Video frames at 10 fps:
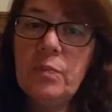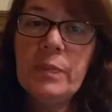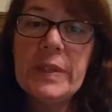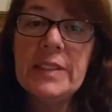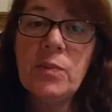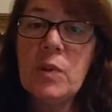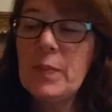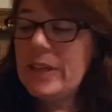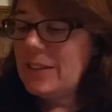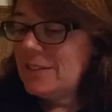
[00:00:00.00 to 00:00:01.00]
mix up
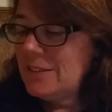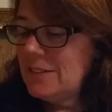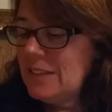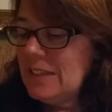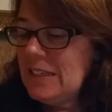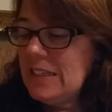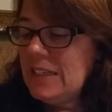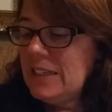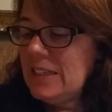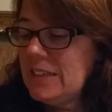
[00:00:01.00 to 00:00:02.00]
them eggs.
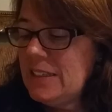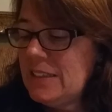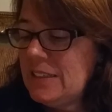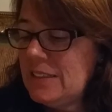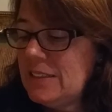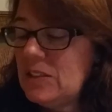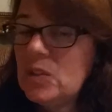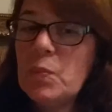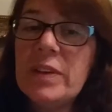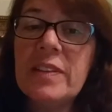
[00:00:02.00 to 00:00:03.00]
And
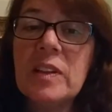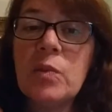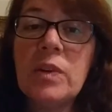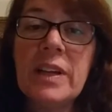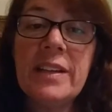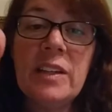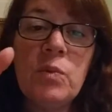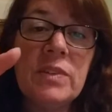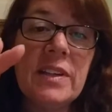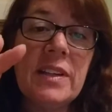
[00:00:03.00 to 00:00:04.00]
so basically what I
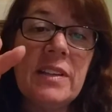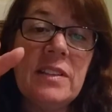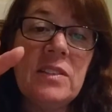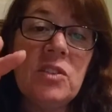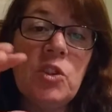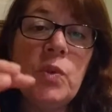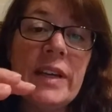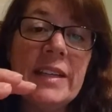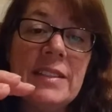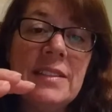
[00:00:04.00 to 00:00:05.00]
did was 2
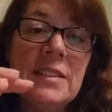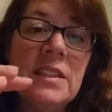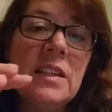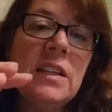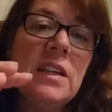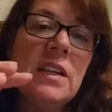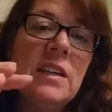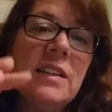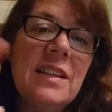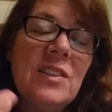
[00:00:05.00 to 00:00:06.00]
eggs.
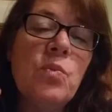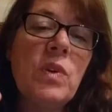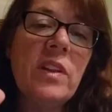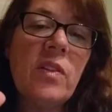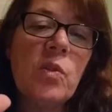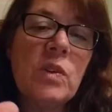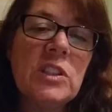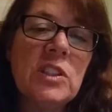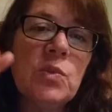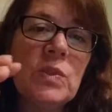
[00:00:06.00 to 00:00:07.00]
That's one of the other
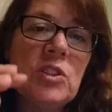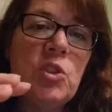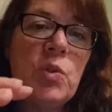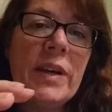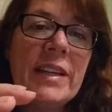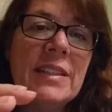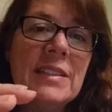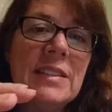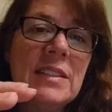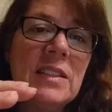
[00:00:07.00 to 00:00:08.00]
questions, was 2
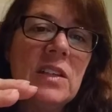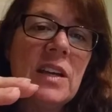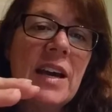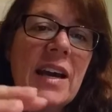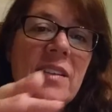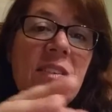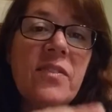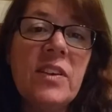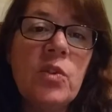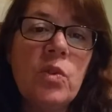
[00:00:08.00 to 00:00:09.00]
eggs. How does it
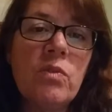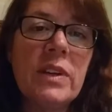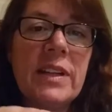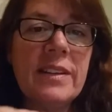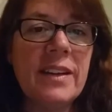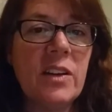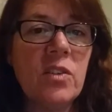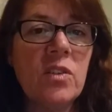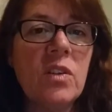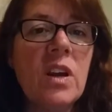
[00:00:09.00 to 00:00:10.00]
fit into a red
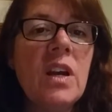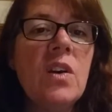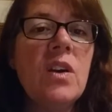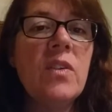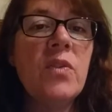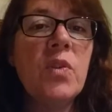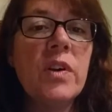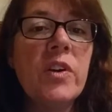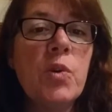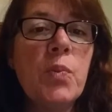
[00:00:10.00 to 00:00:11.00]
container? If you
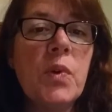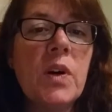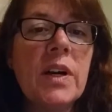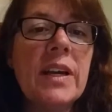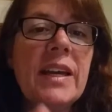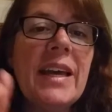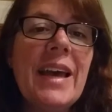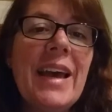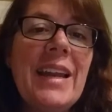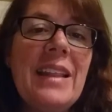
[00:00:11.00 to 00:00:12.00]
look in your book,
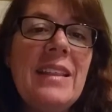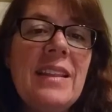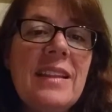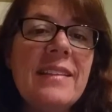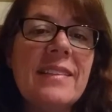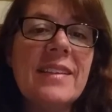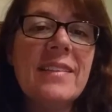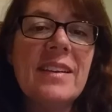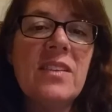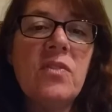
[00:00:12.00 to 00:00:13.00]
anything that's
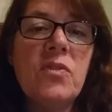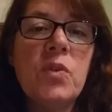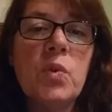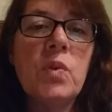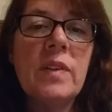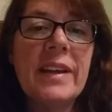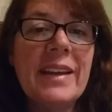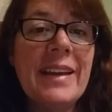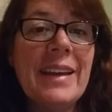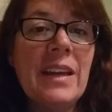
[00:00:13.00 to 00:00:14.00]
listed as a food, like
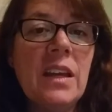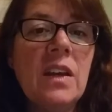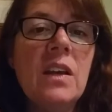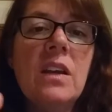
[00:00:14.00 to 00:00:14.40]
an egg,